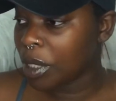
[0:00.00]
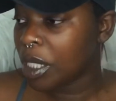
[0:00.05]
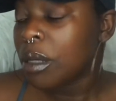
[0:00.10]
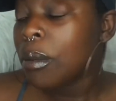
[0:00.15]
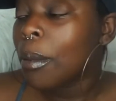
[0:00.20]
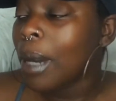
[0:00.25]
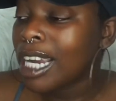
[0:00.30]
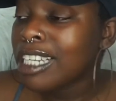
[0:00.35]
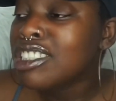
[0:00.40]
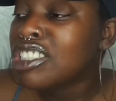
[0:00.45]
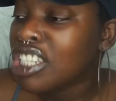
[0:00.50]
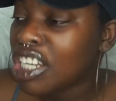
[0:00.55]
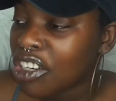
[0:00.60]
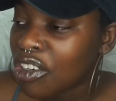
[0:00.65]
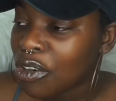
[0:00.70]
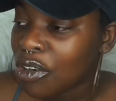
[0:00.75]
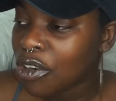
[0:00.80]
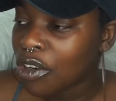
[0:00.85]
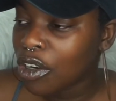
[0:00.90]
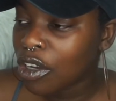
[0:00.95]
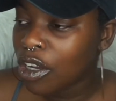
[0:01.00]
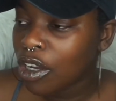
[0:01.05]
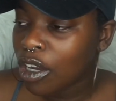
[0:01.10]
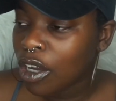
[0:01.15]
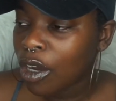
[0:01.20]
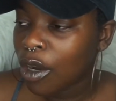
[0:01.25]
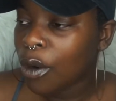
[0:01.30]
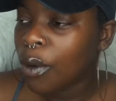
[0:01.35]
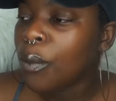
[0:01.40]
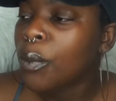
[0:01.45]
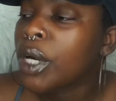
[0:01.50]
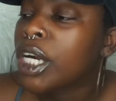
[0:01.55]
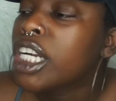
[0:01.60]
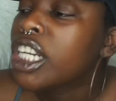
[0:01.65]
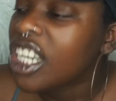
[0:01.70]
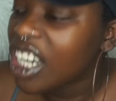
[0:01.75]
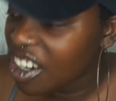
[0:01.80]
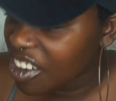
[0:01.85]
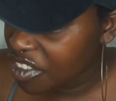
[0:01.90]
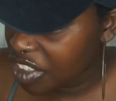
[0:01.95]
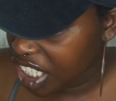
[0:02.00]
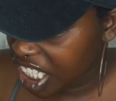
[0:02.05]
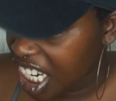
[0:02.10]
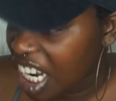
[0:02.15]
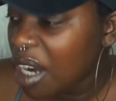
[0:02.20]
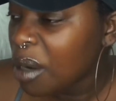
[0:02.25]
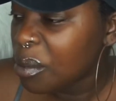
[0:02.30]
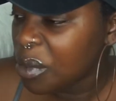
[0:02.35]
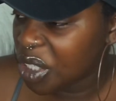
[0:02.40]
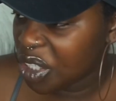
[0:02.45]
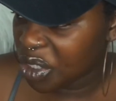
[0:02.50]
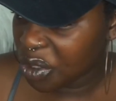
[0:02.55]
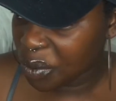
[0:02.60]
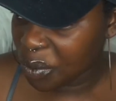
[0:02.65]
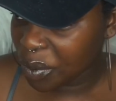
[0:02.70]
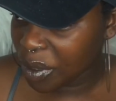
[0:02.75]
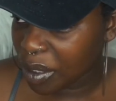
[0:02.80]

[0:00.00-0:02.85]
Me and my channel, we're gonna overcome you,